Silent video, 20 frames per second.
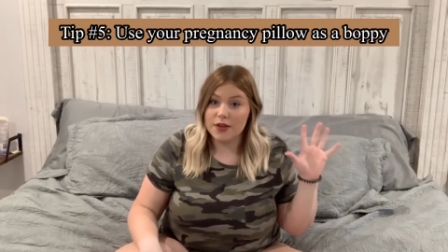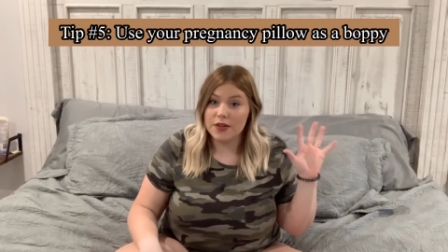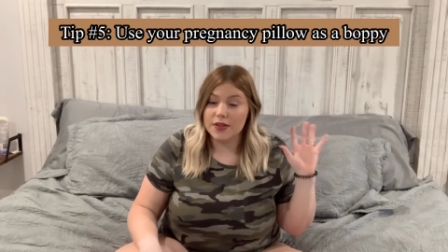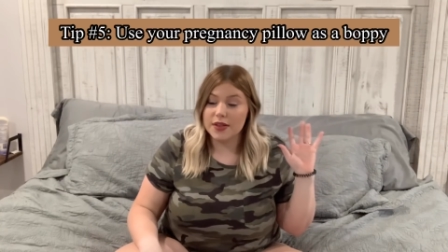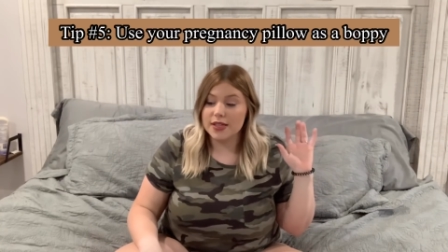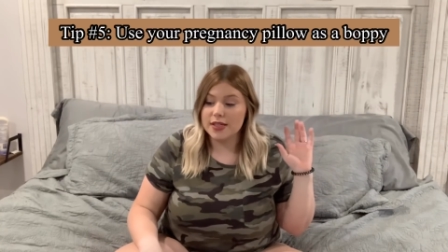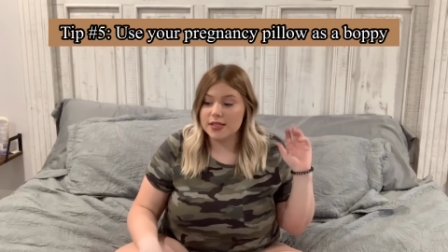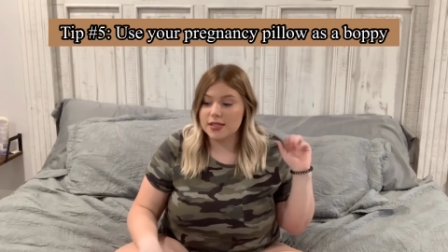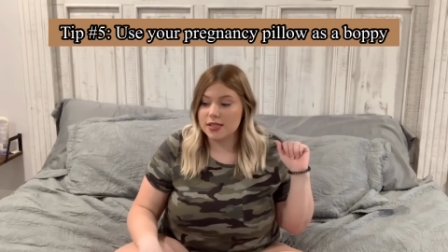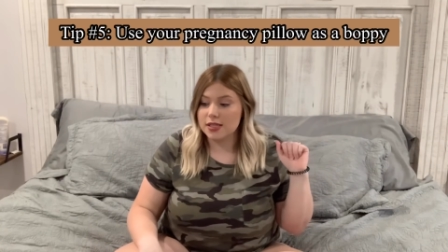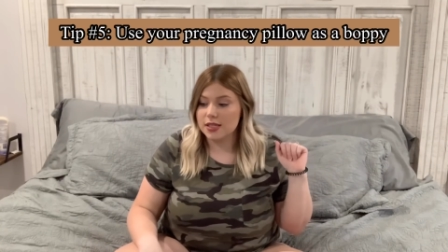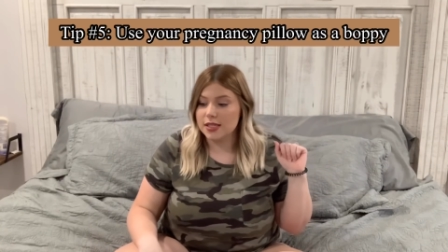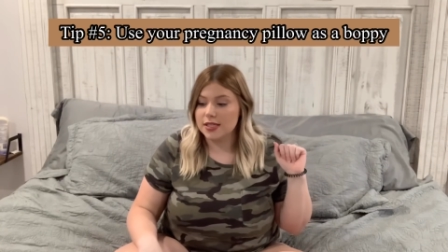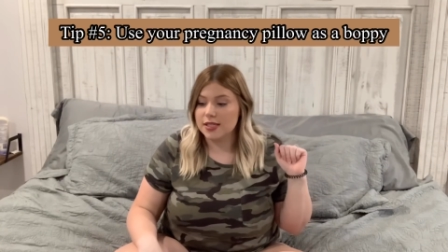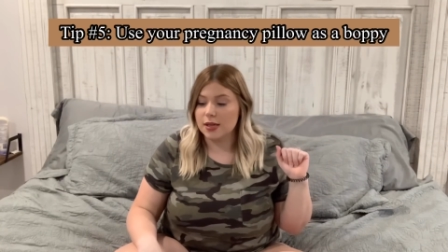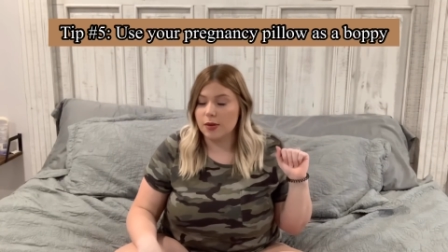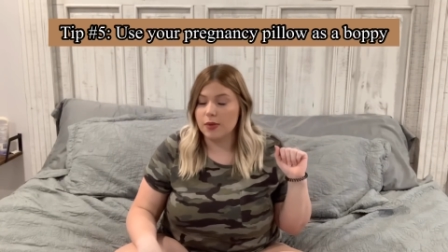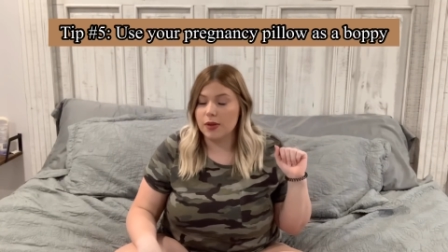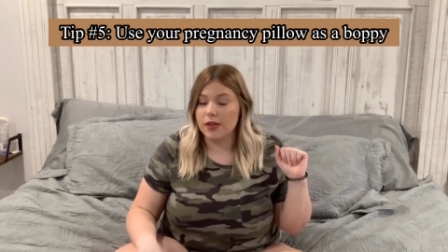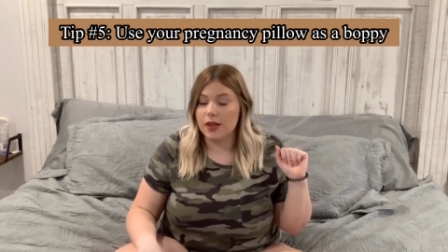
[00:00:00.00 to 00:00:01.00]
This is
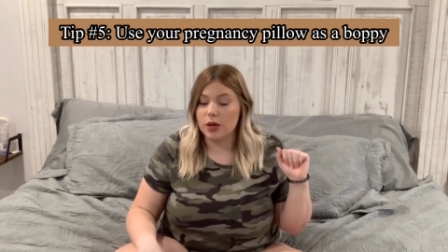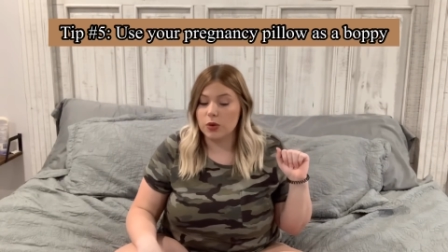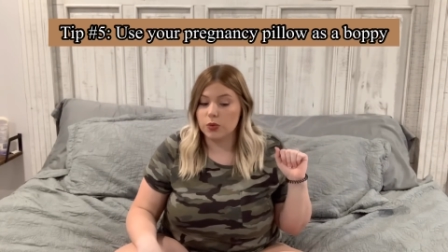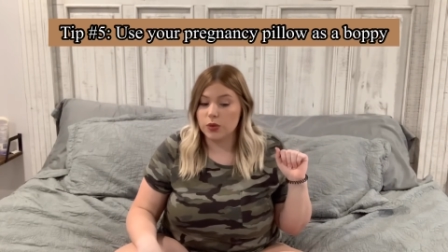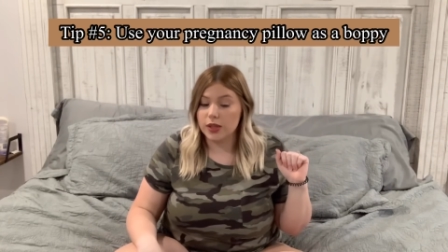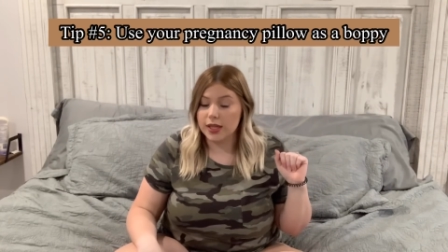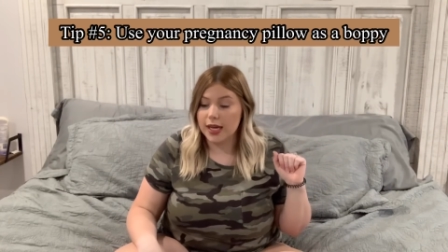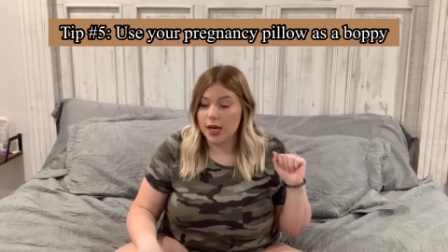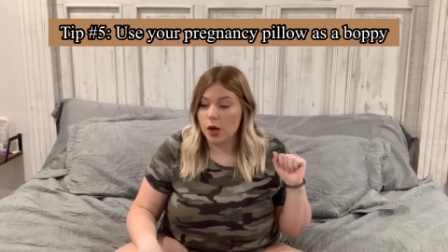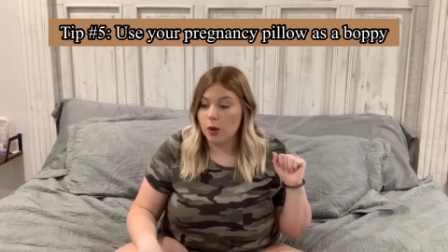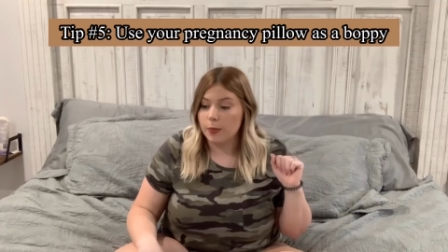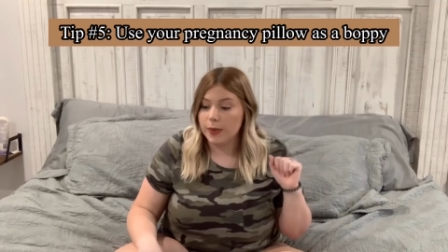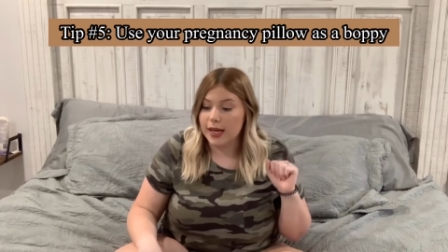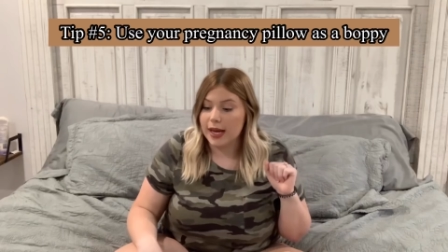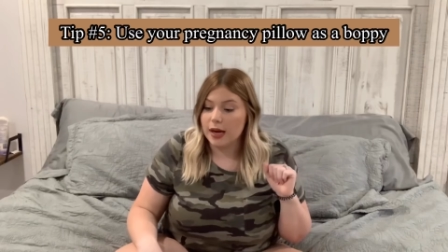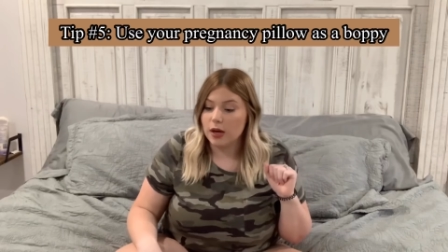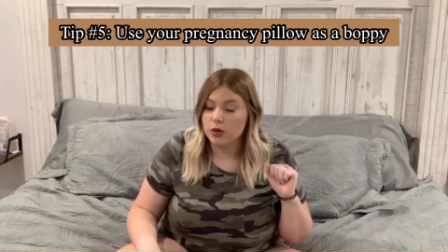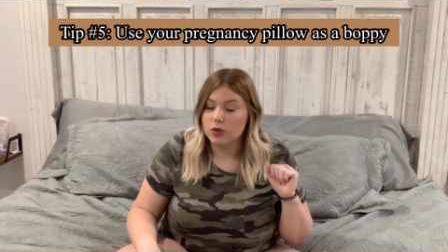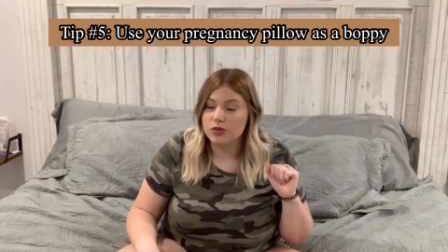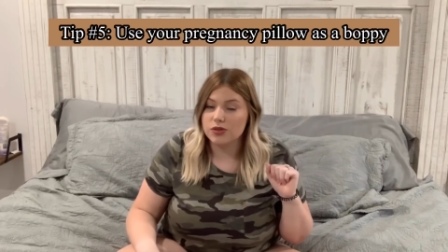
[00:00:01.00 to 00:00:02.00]
something that really helped me
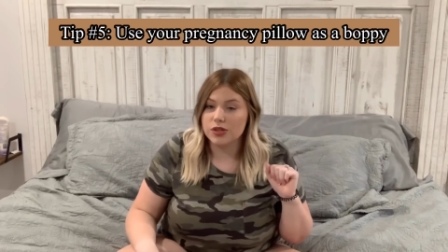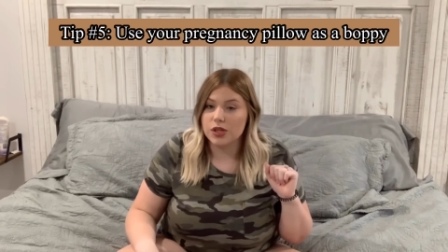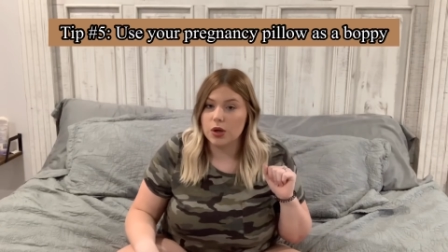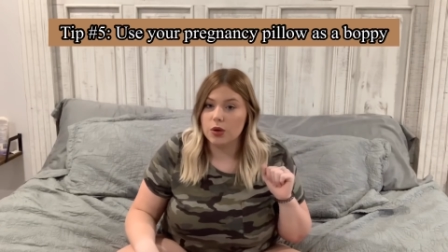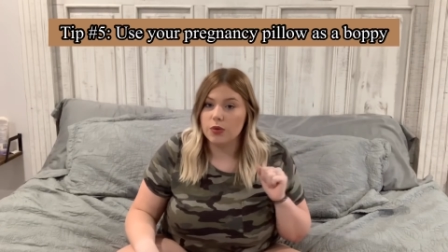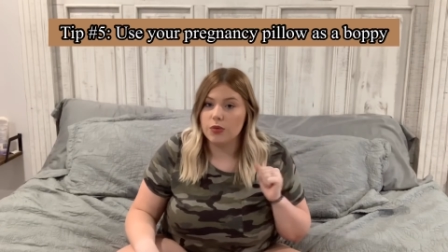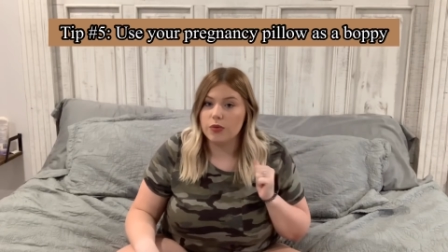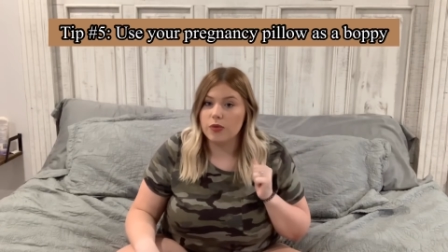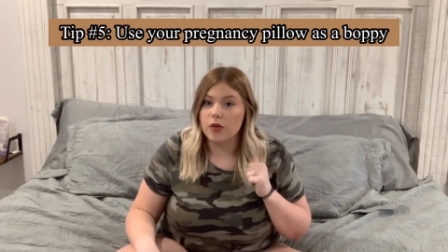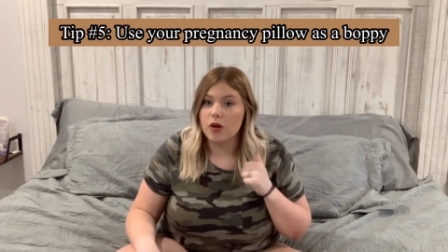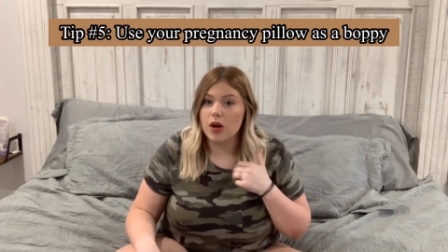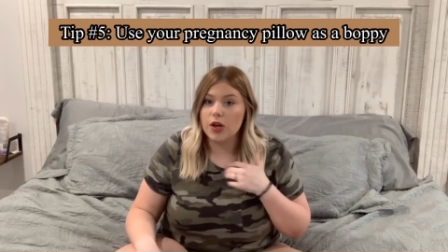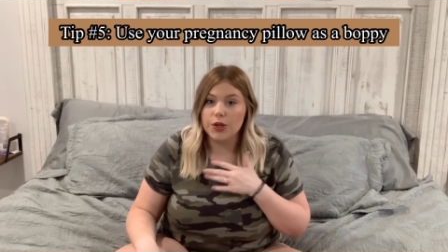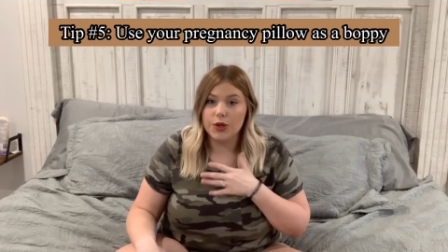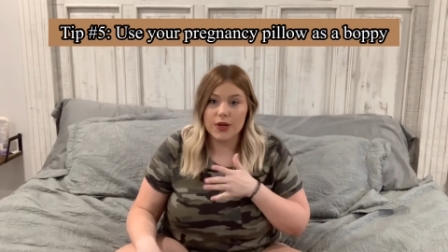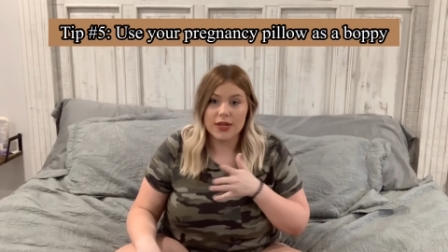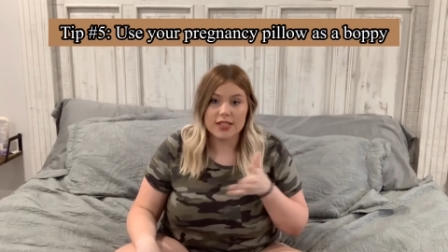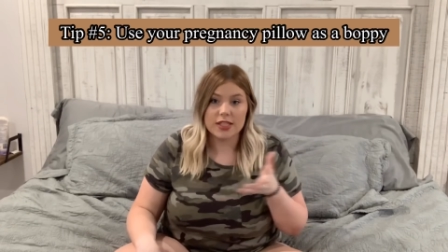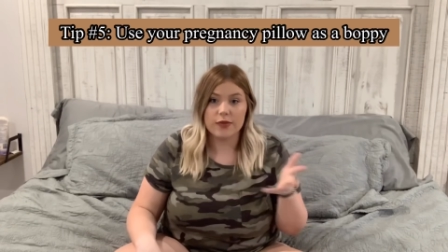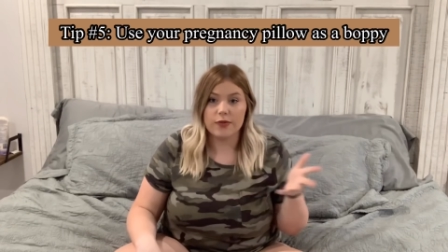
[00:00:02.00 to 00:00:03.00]
out. So you
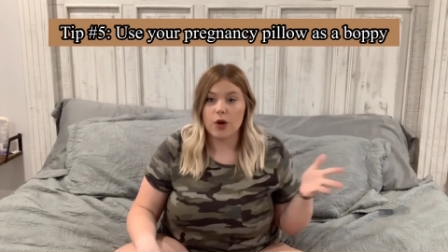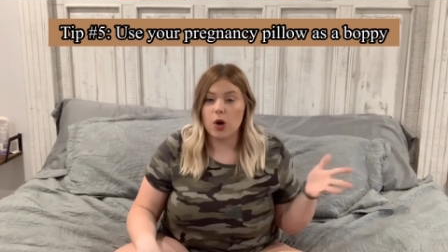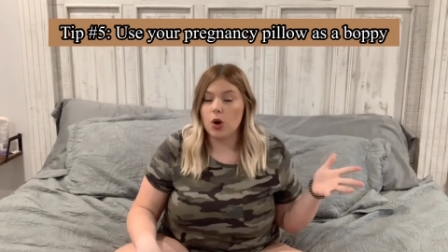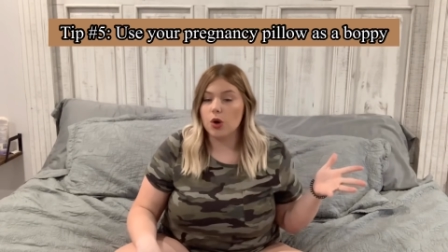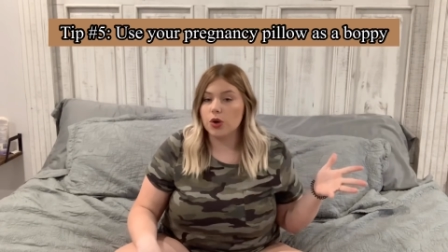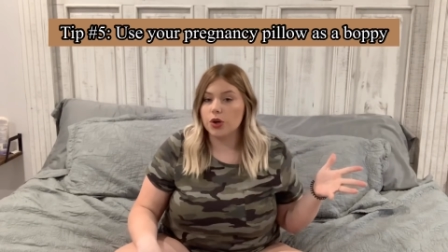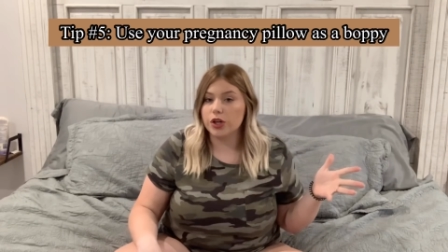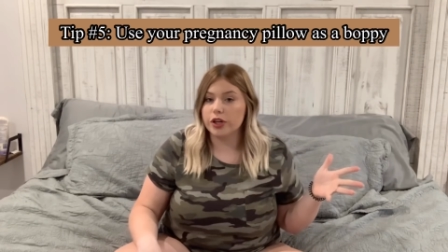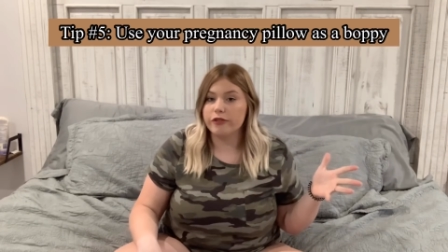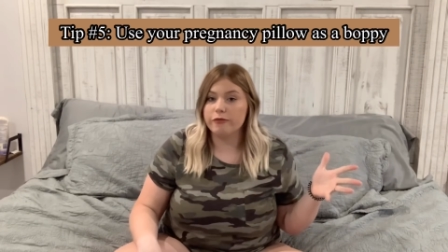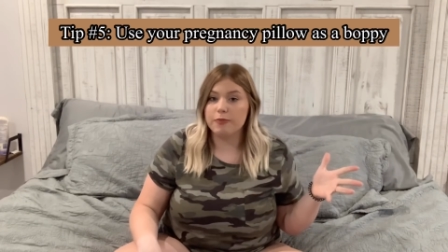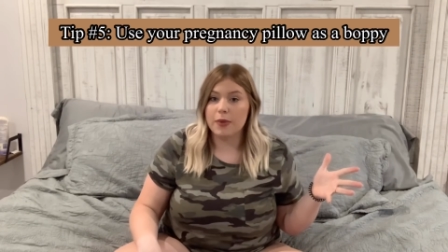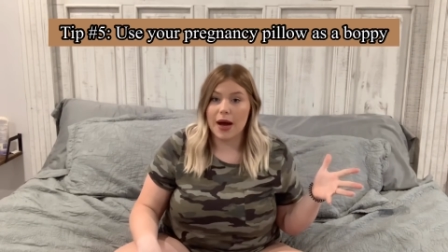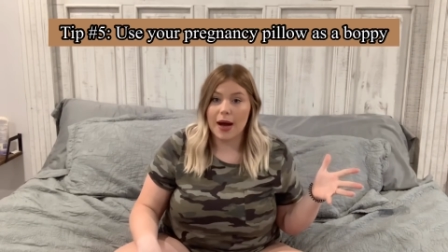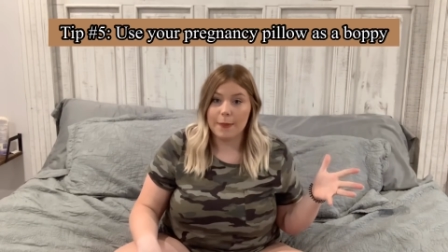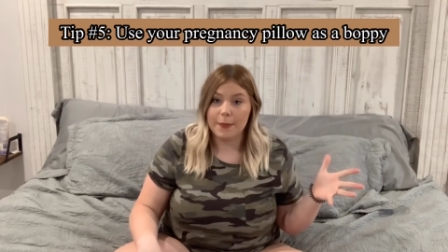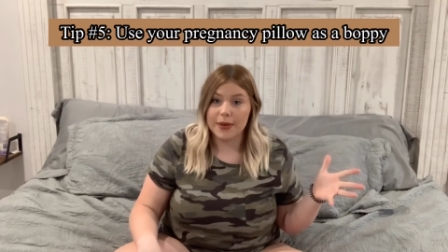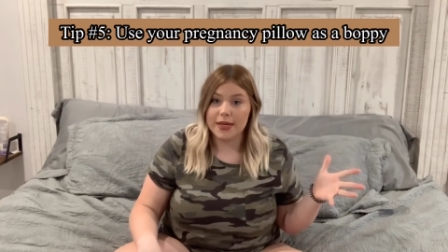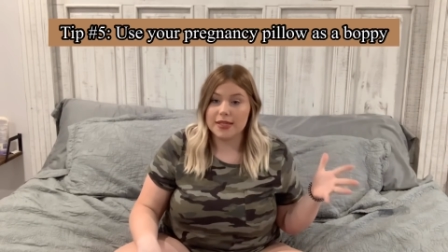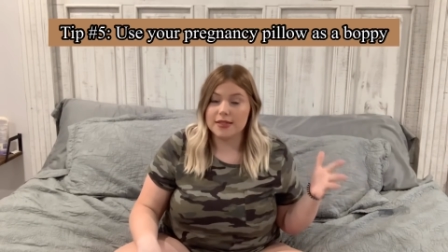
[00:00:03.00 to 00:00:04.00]
guys have all heard of boppies.